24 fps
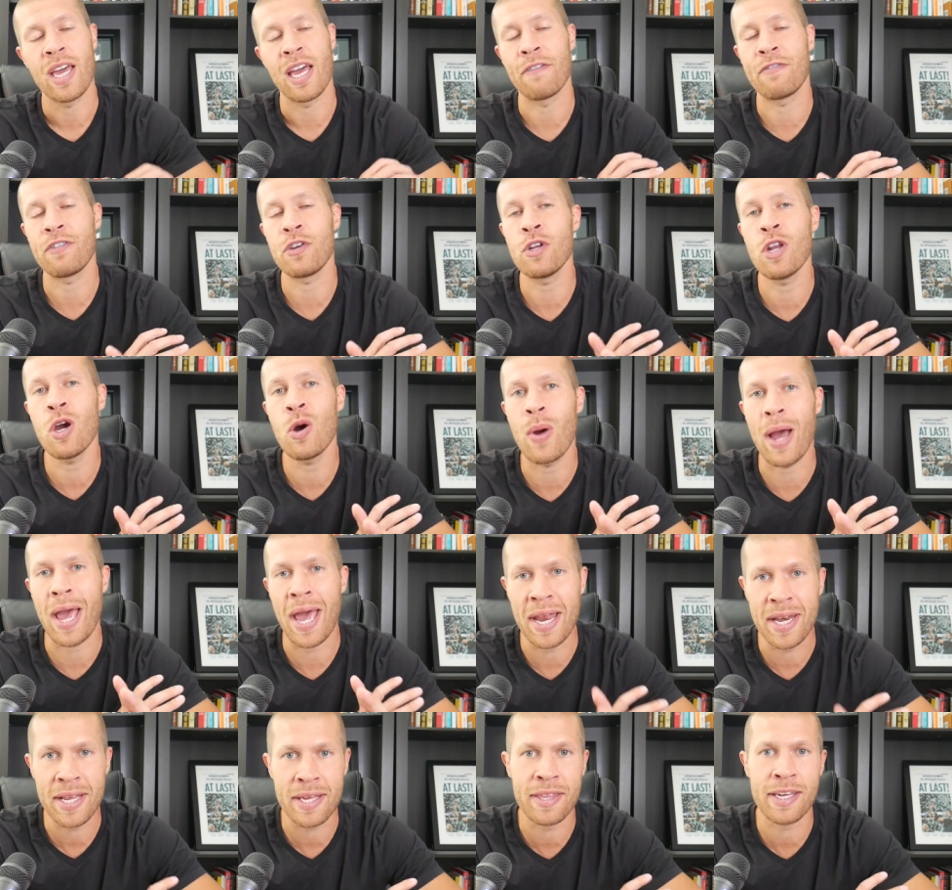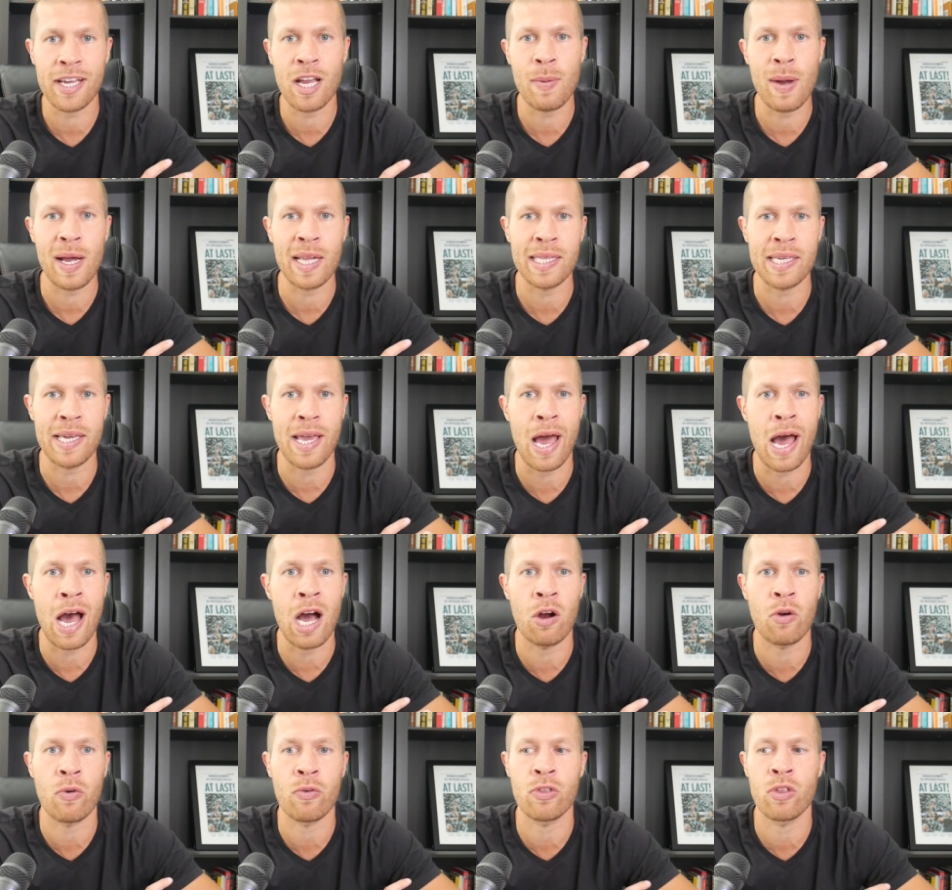If you know anything about the
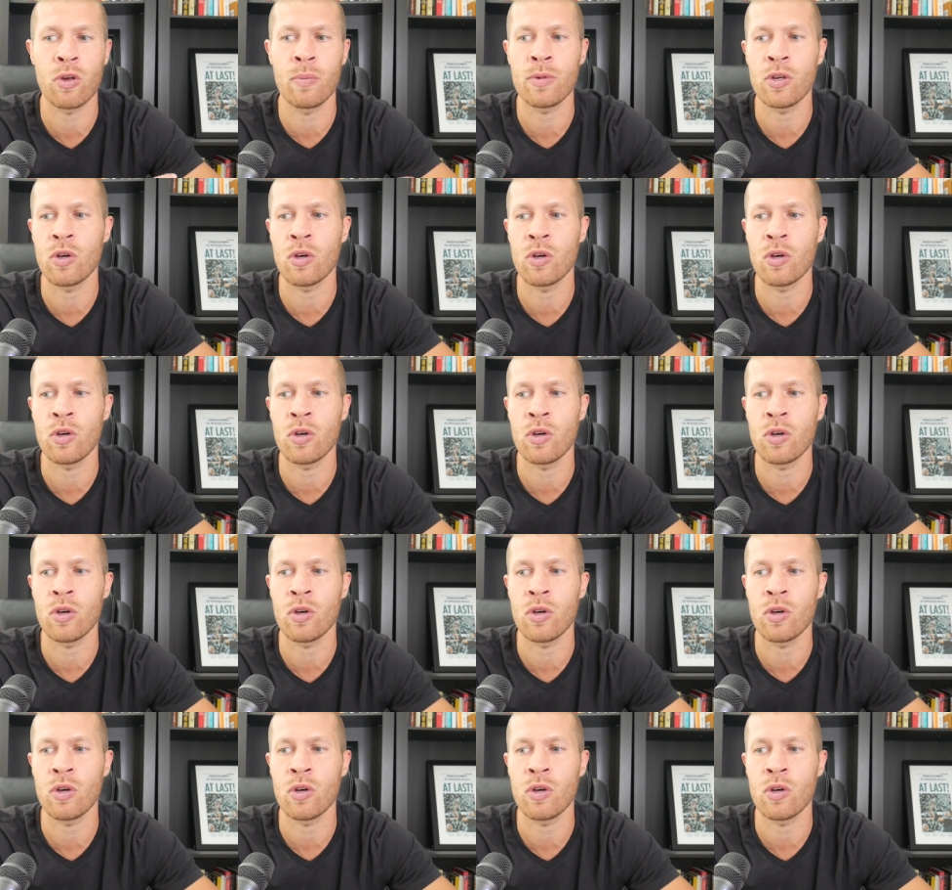algorithm,